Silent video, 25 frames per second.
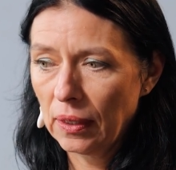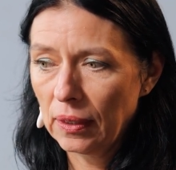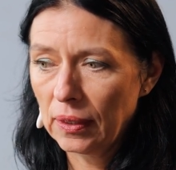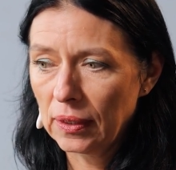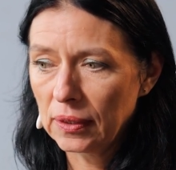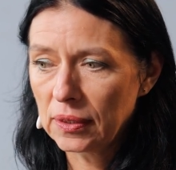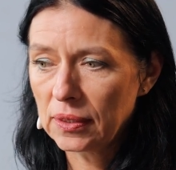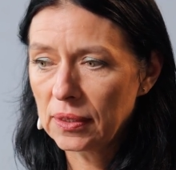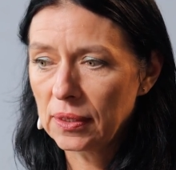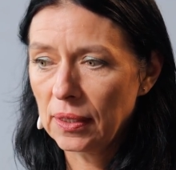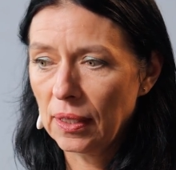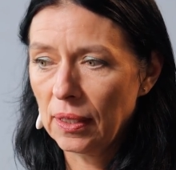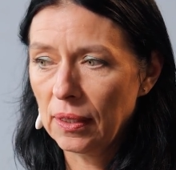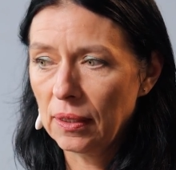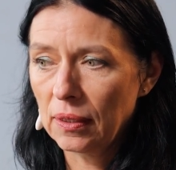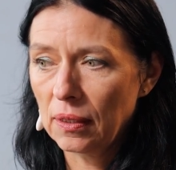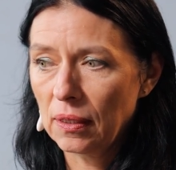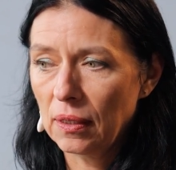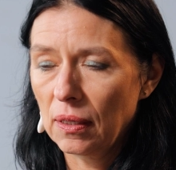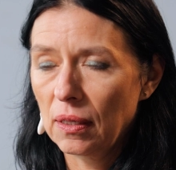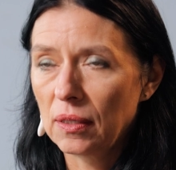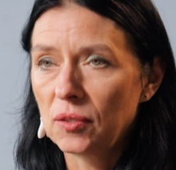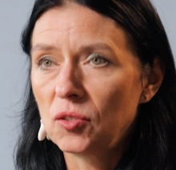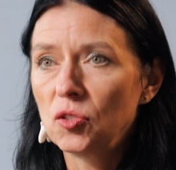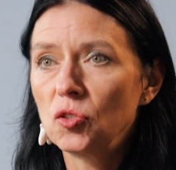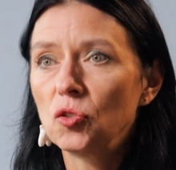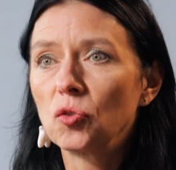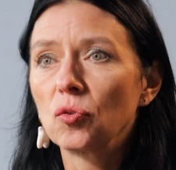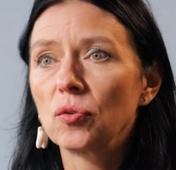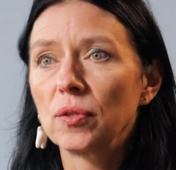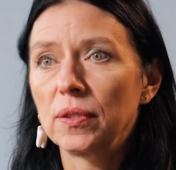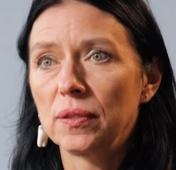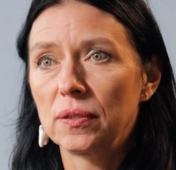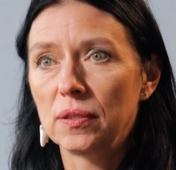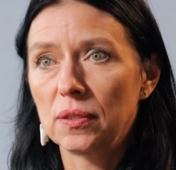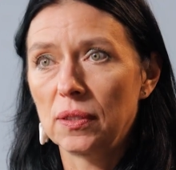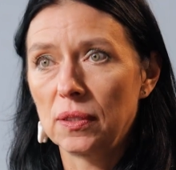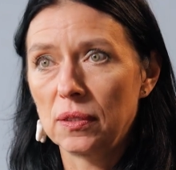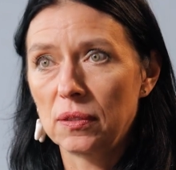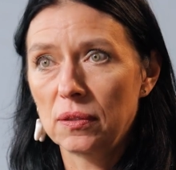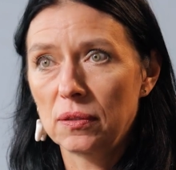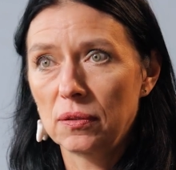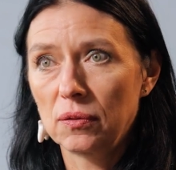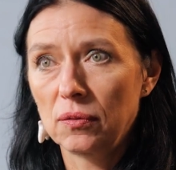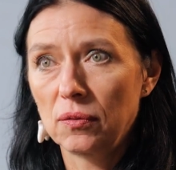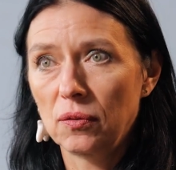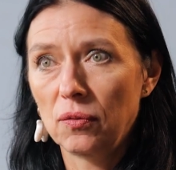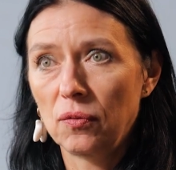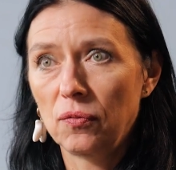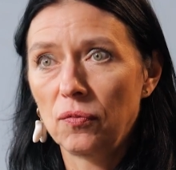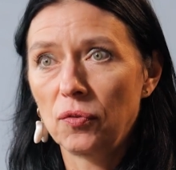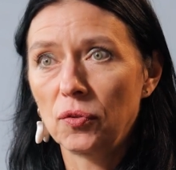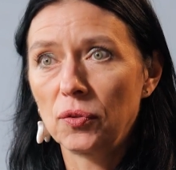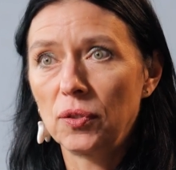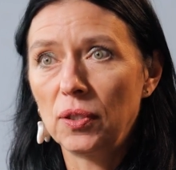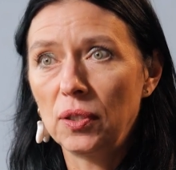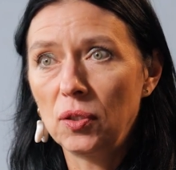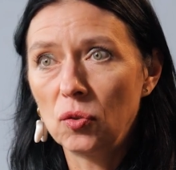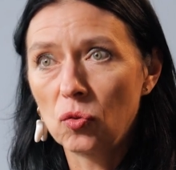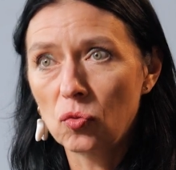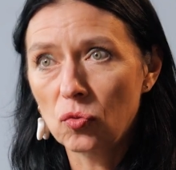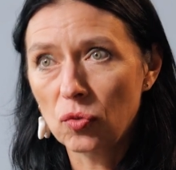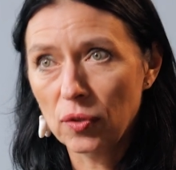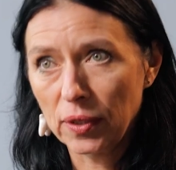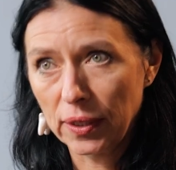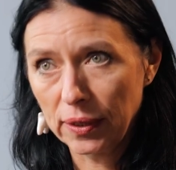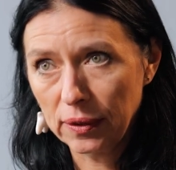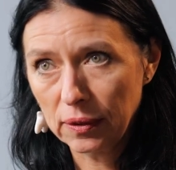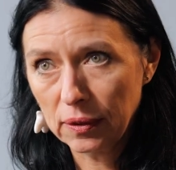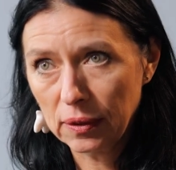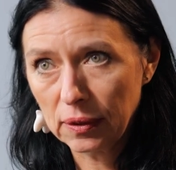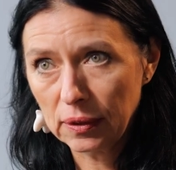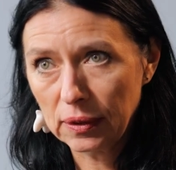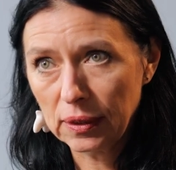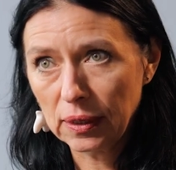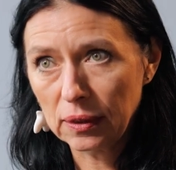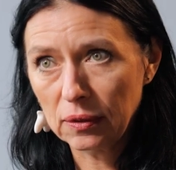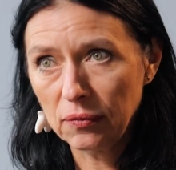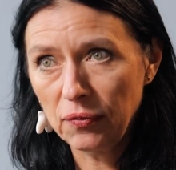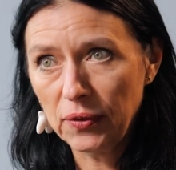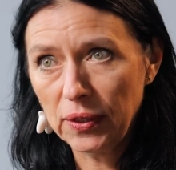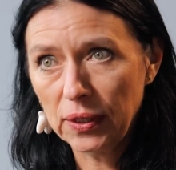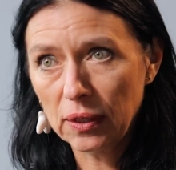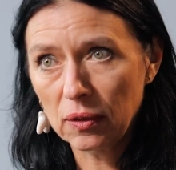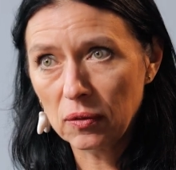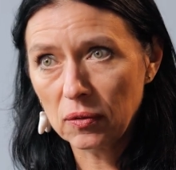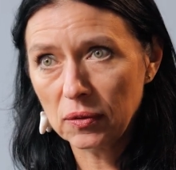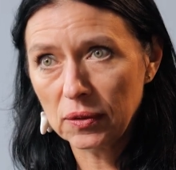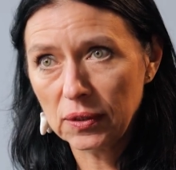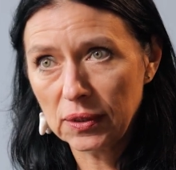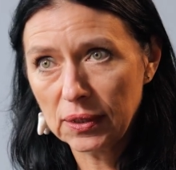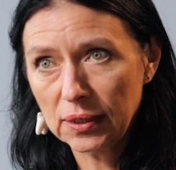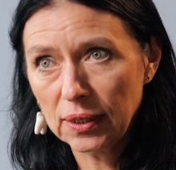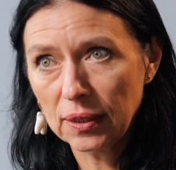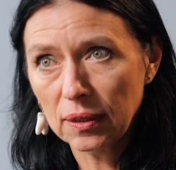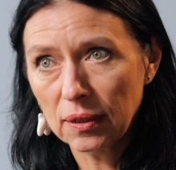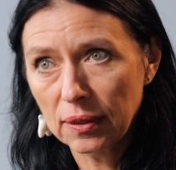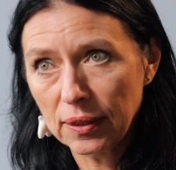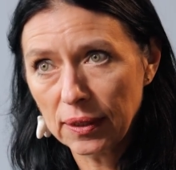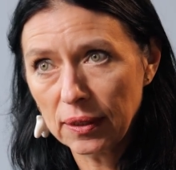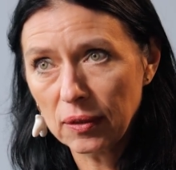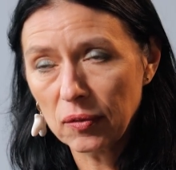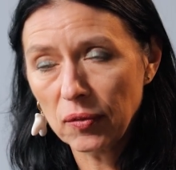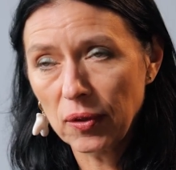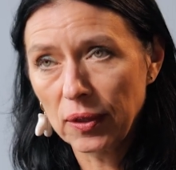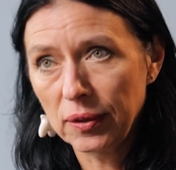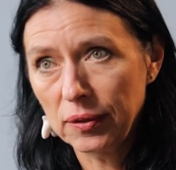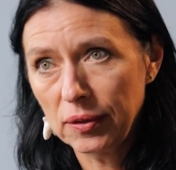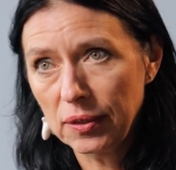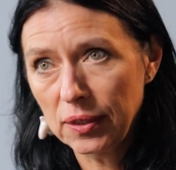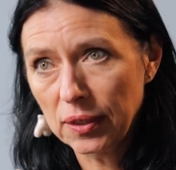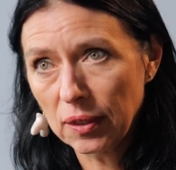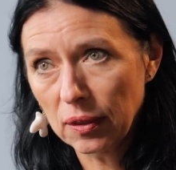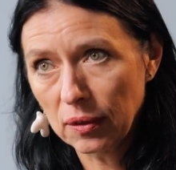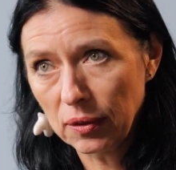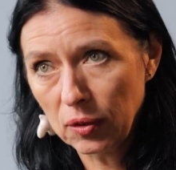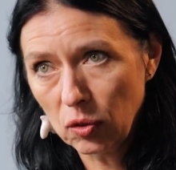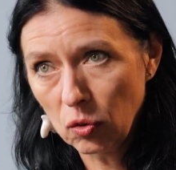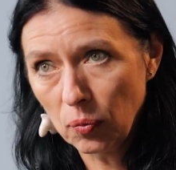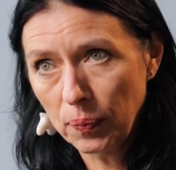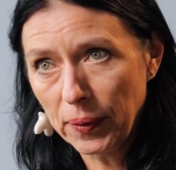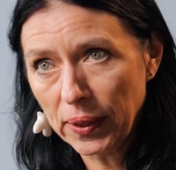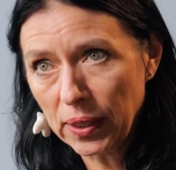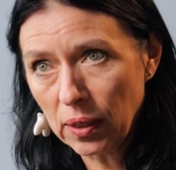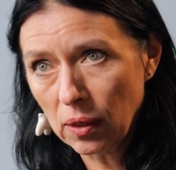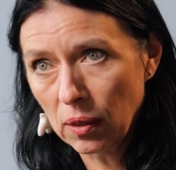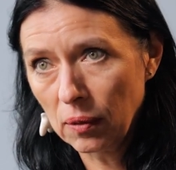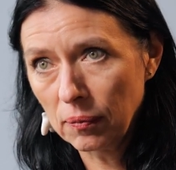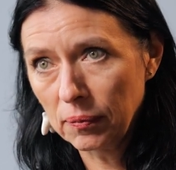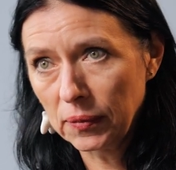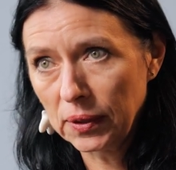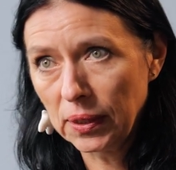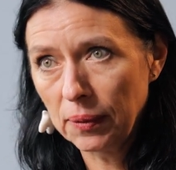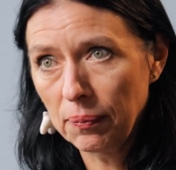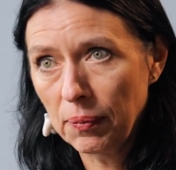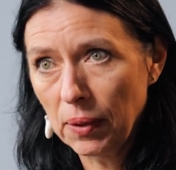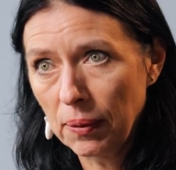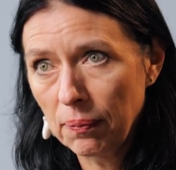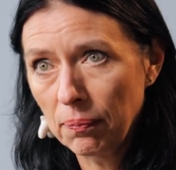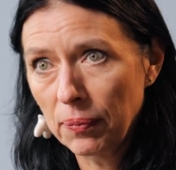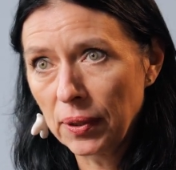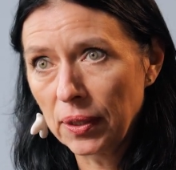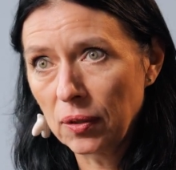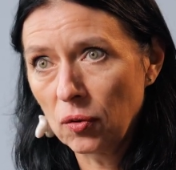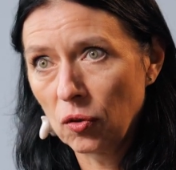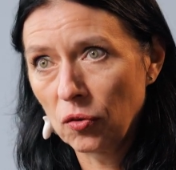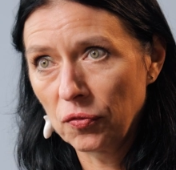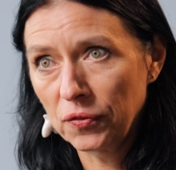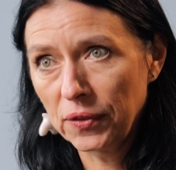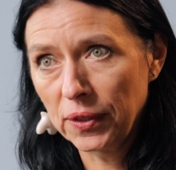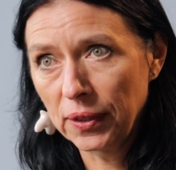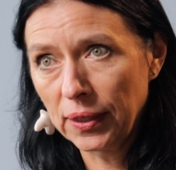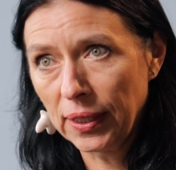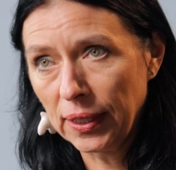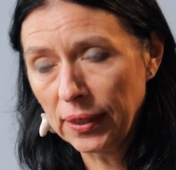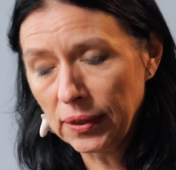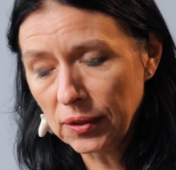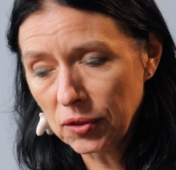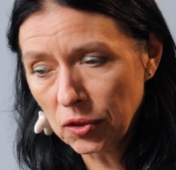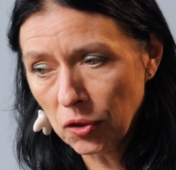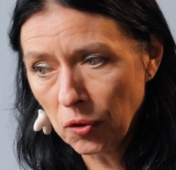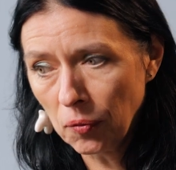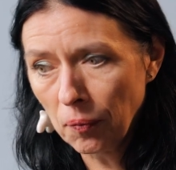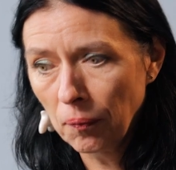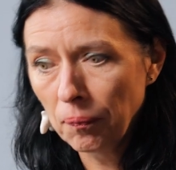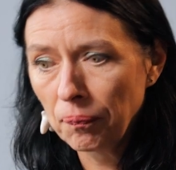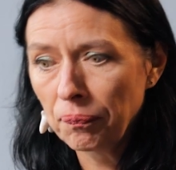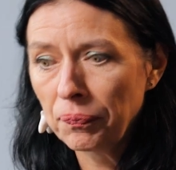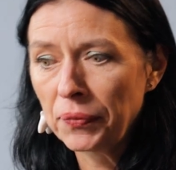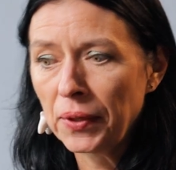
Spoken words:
let's say, assurances for the Ukraine, that we are still there until you become the member of the NATO.